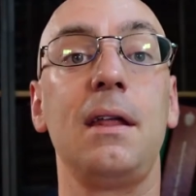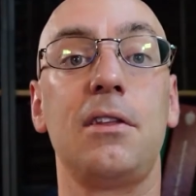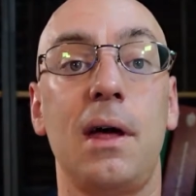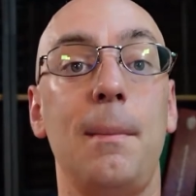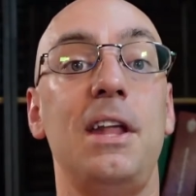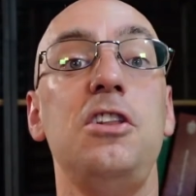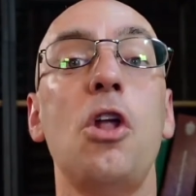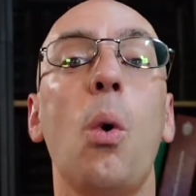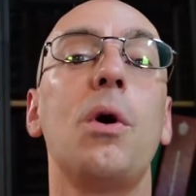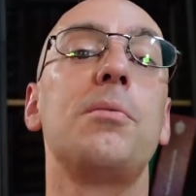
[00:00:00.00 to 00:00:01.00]
them and
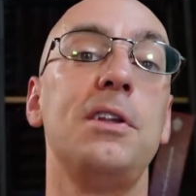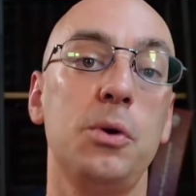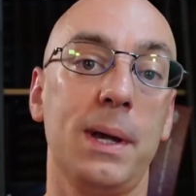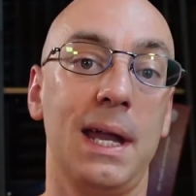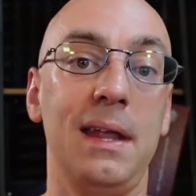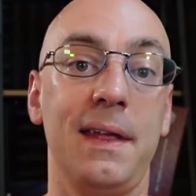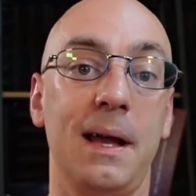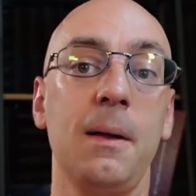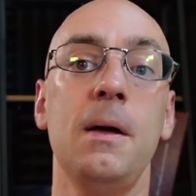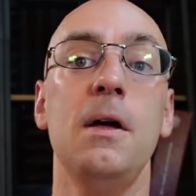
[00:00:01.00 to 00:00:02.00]
no one's been doing anything.